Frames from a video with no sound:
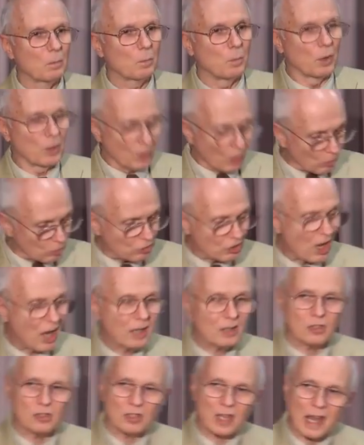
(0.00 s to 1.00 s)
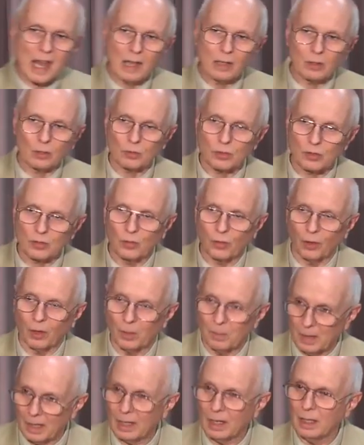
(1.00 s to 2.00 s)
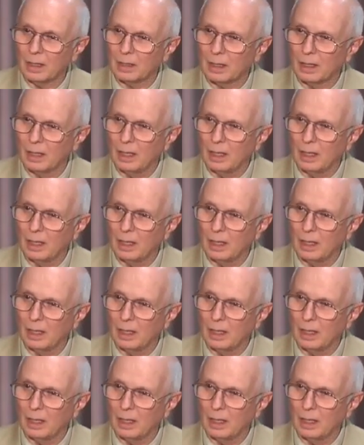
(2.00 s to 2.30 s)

Put on John's sandals for a minute.